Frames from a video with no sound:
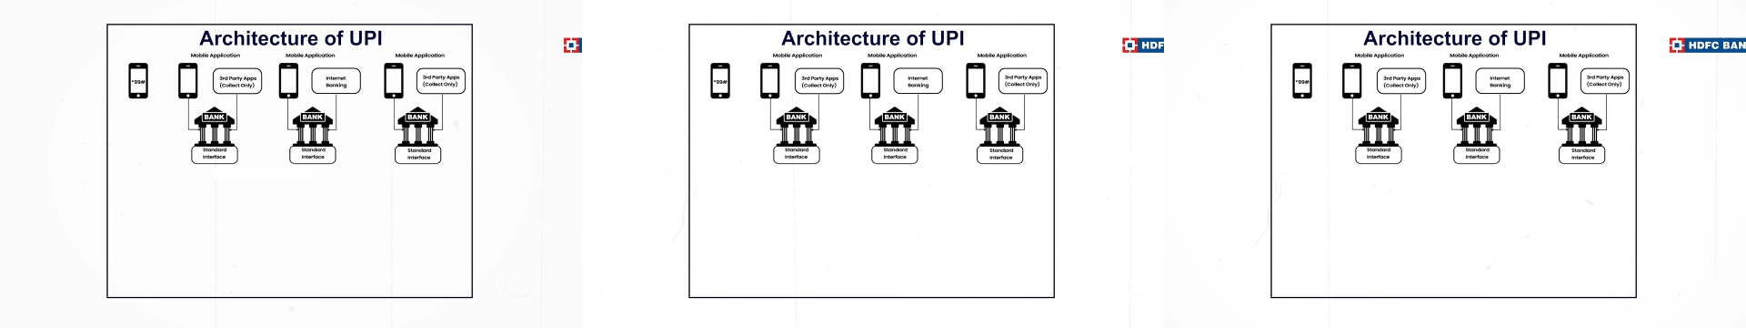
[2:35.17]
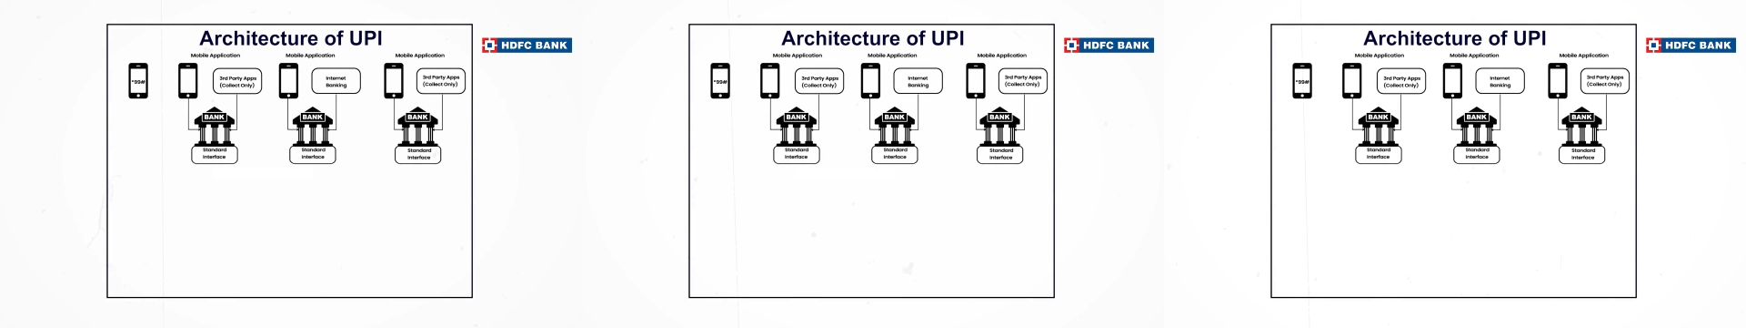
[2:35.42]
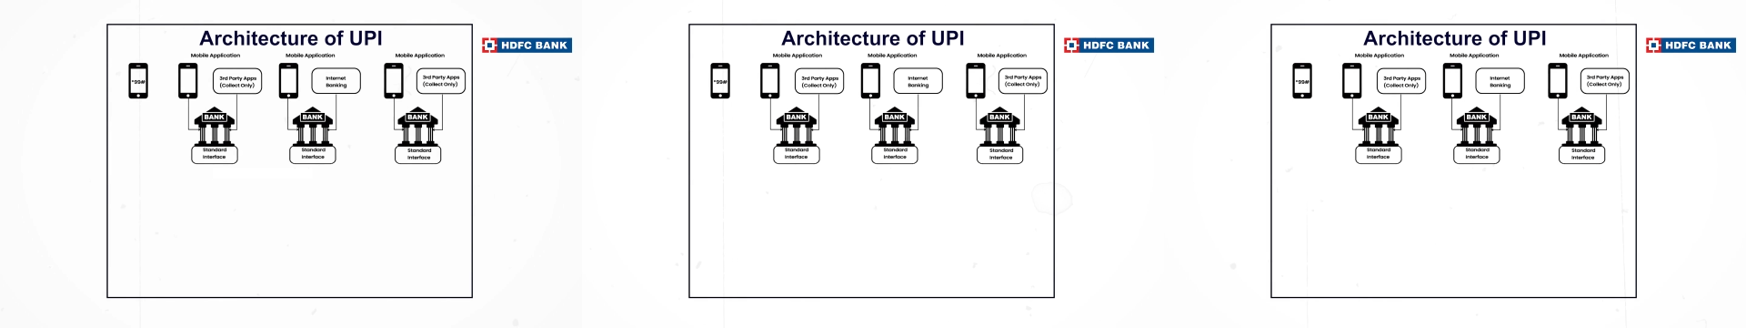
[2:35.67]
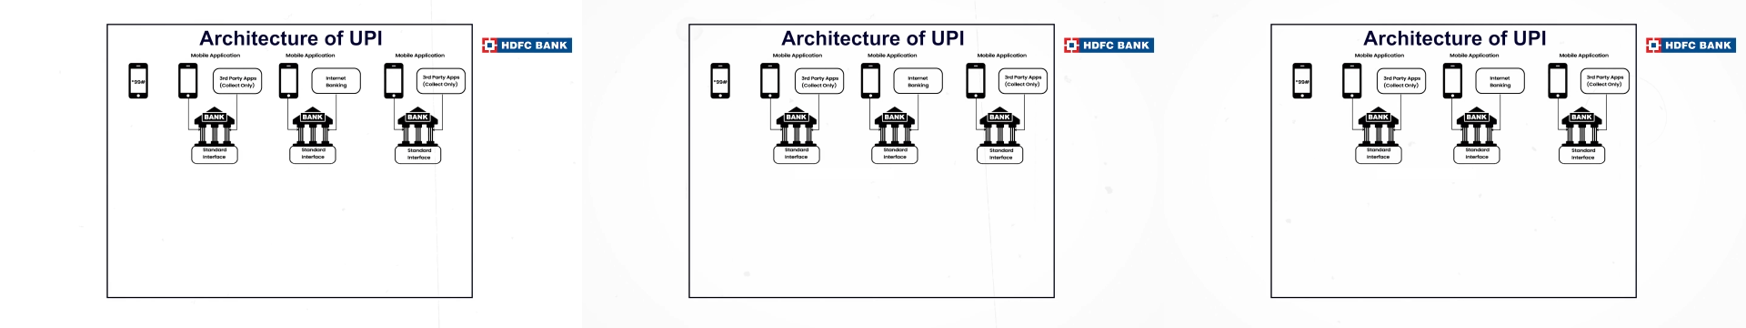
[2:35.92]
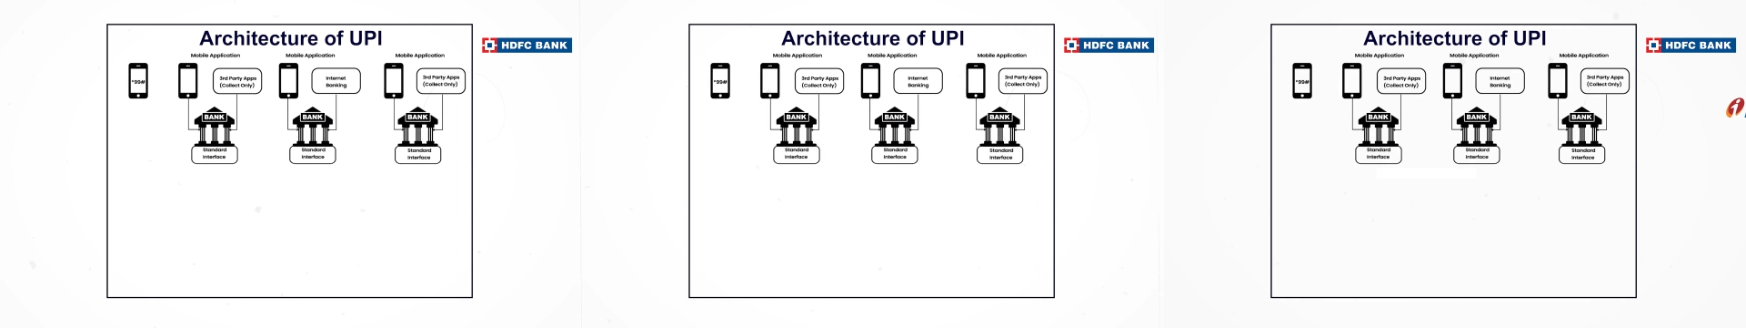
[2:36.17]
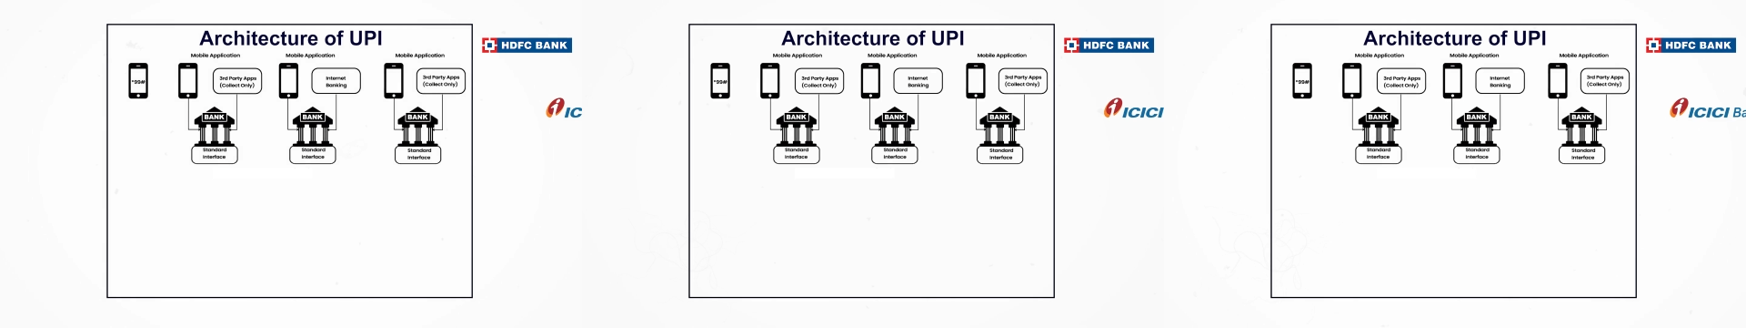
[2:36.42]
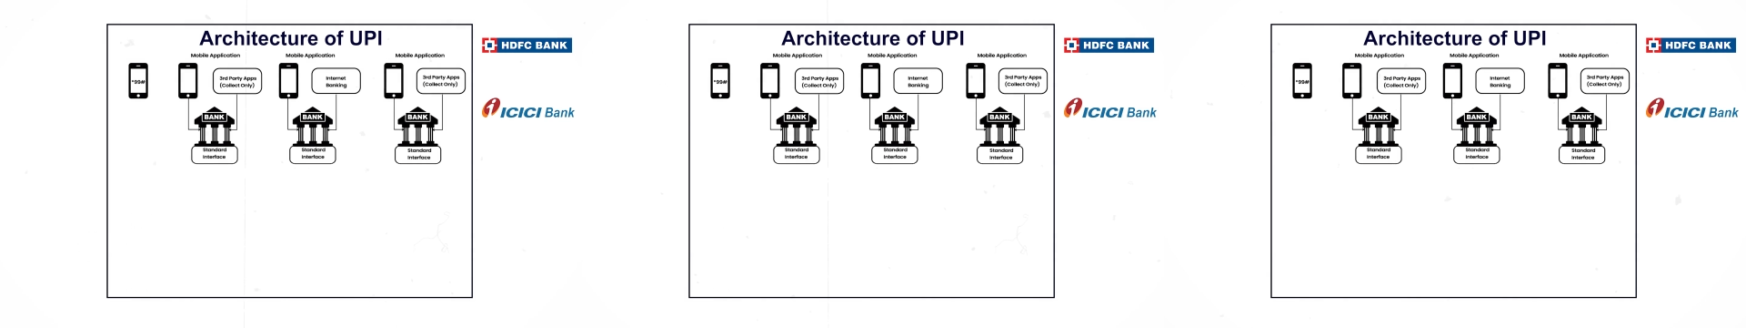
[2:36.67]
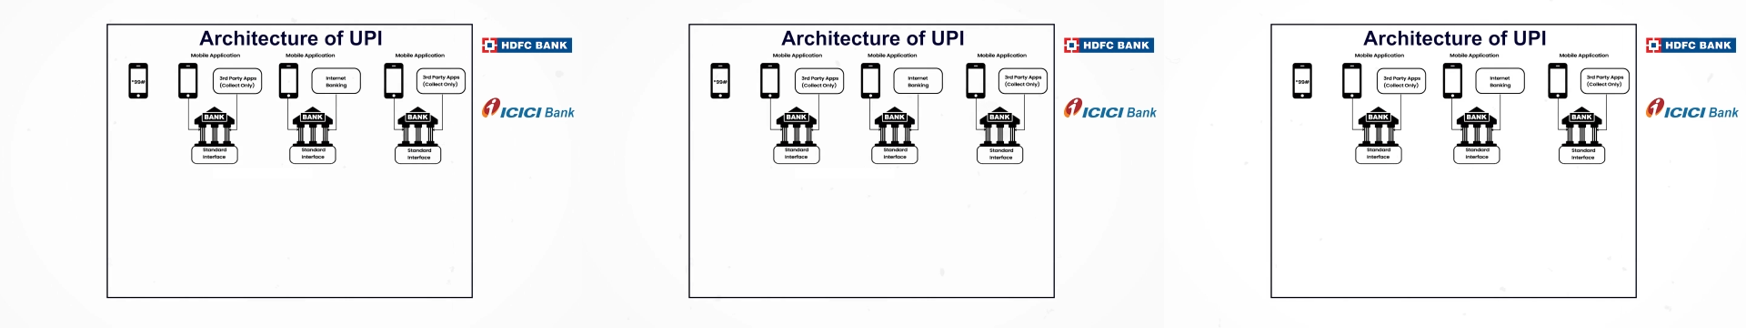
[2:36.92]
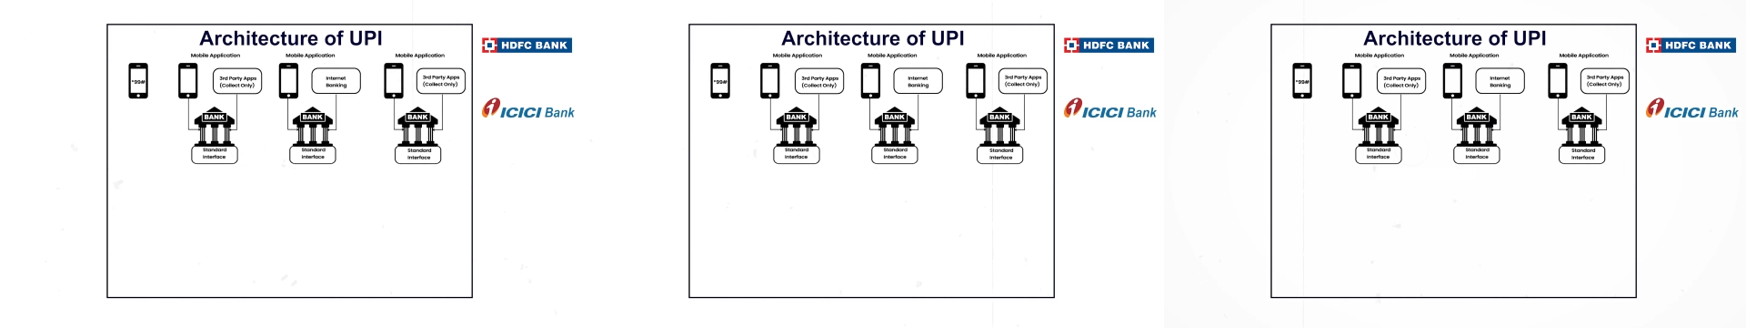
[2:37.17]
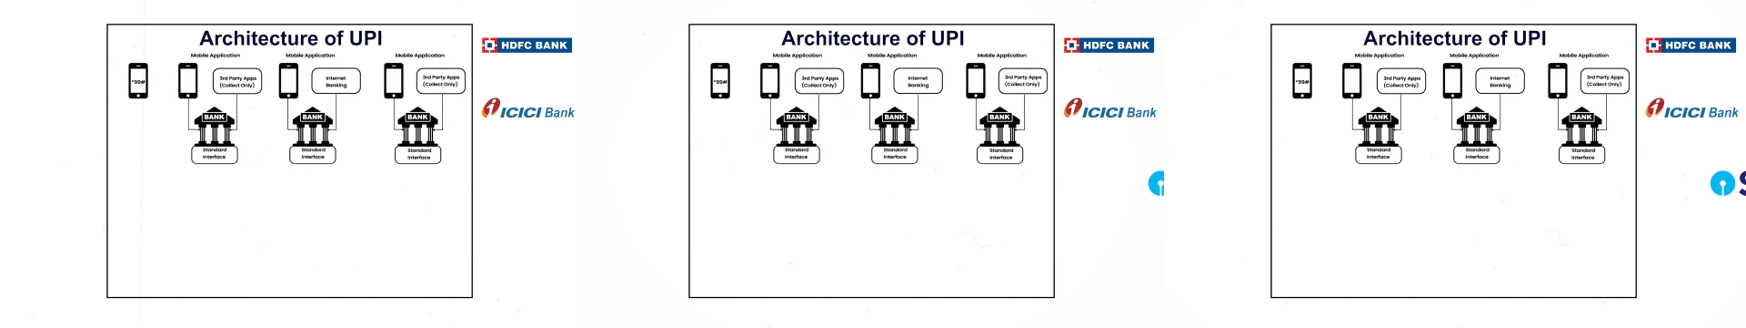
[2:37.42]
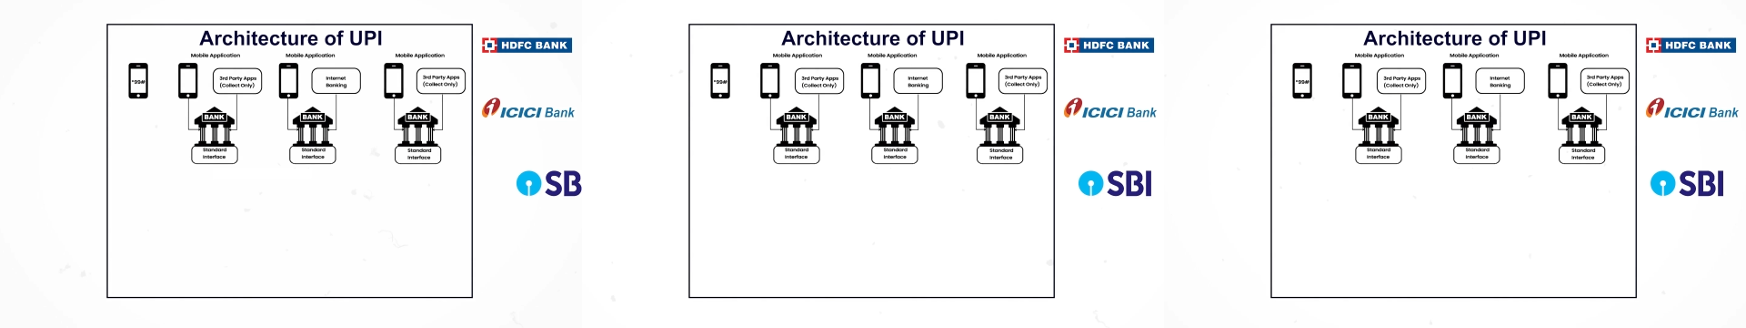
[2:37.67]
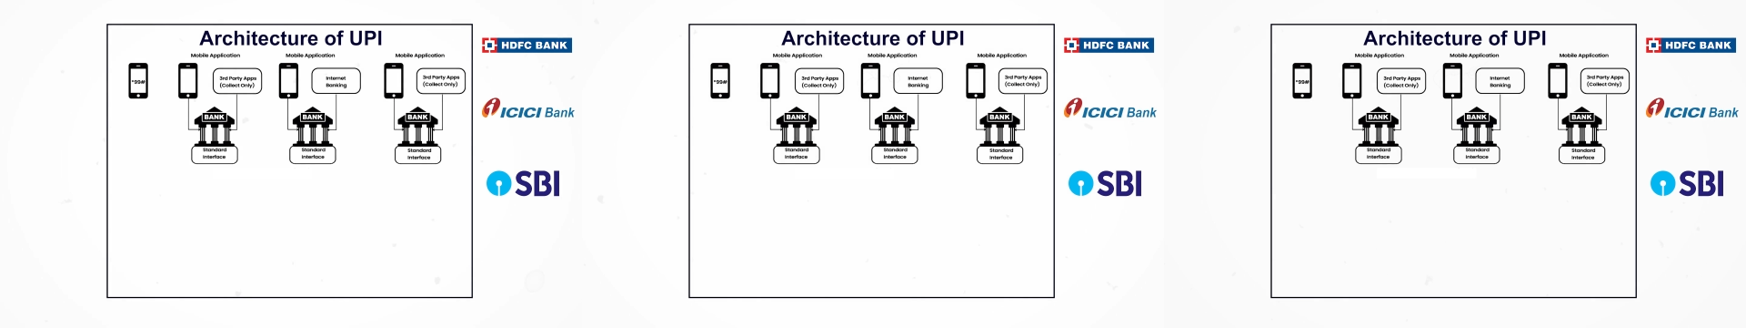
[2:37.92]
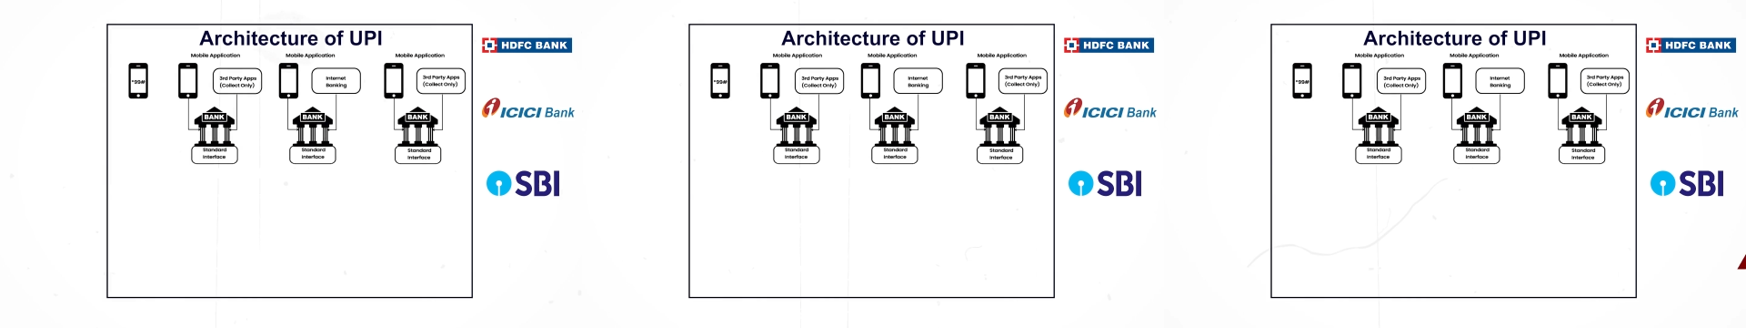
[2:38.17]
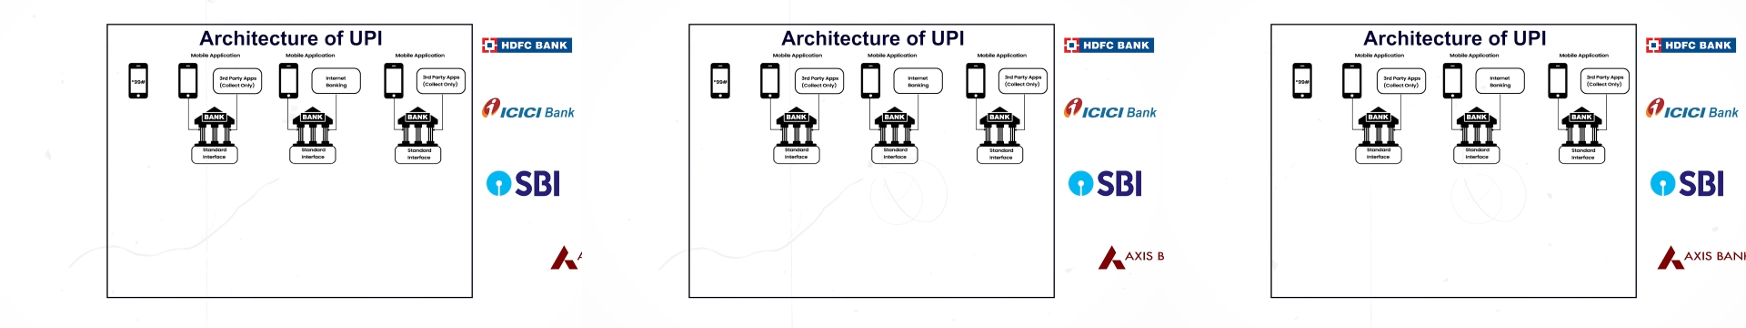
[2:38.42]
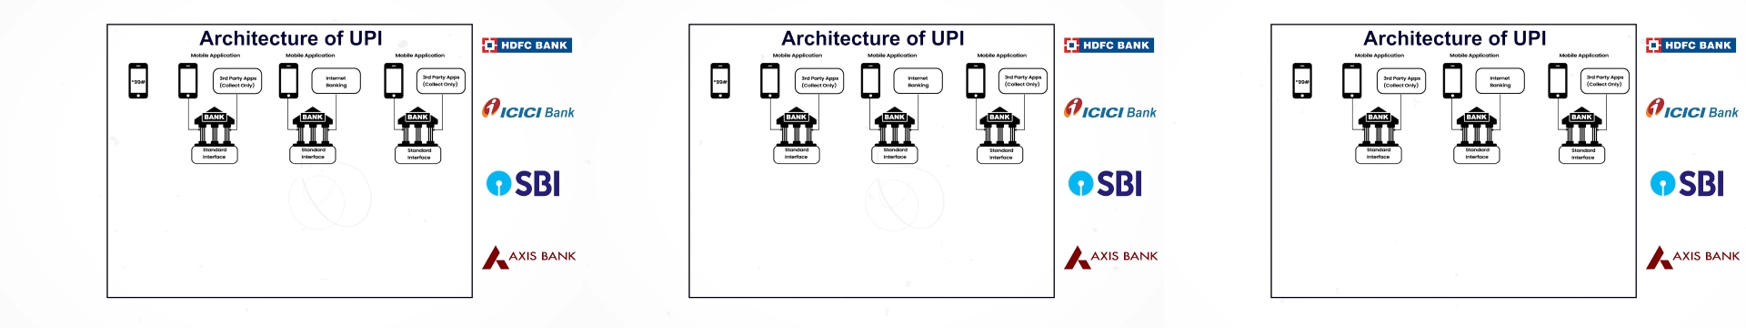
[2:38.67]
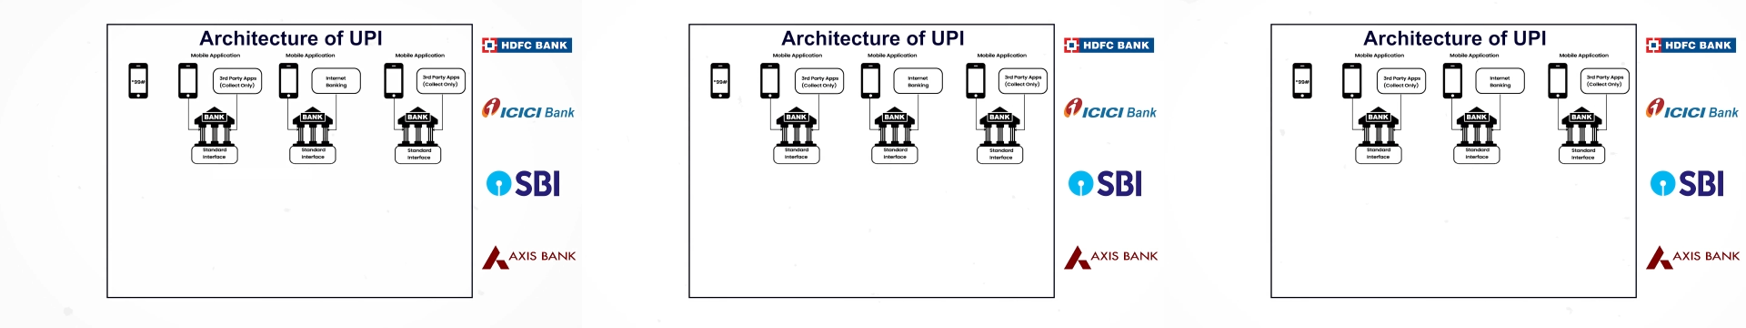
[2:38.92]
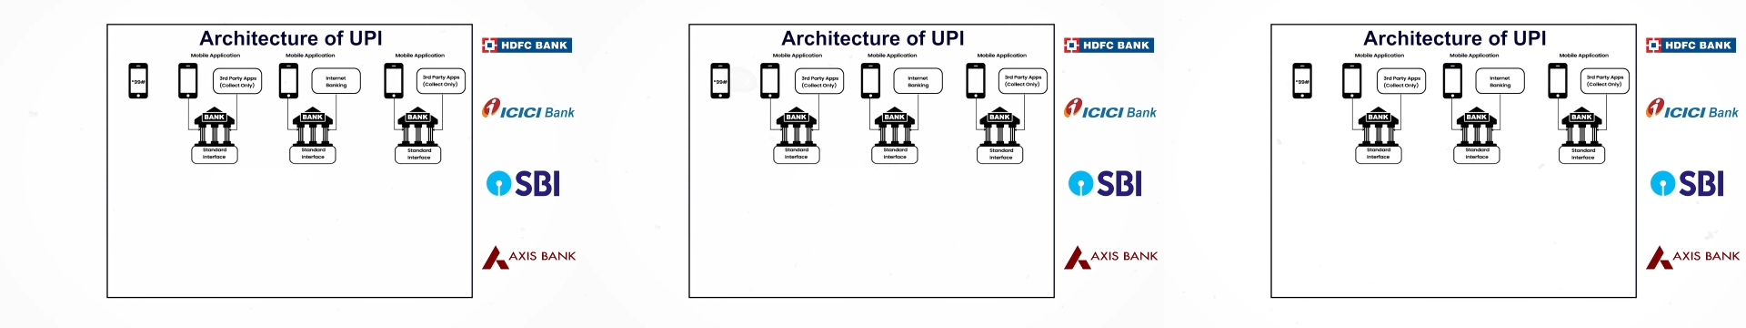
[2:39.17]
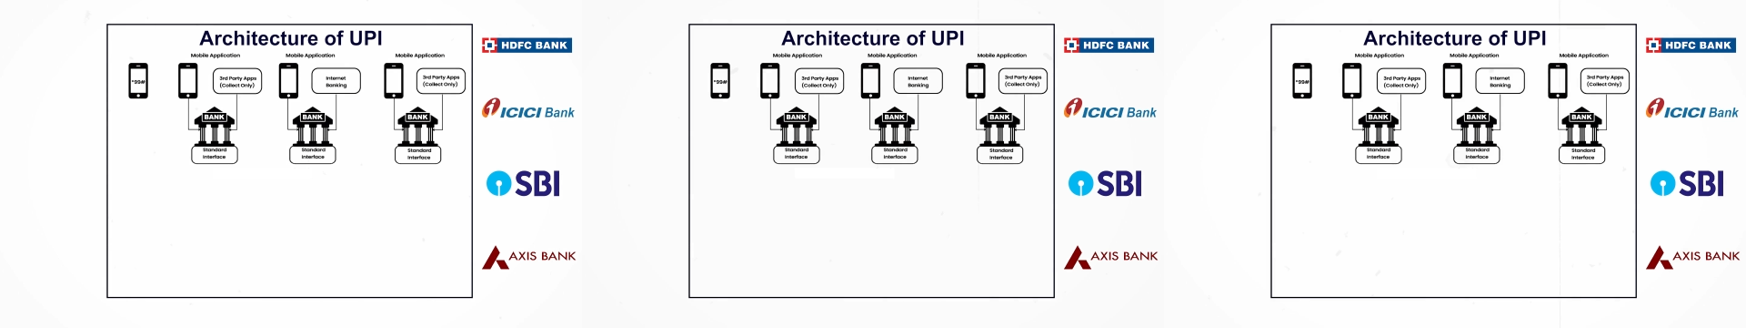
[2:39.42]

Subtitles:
Nobody's mouth can be seen.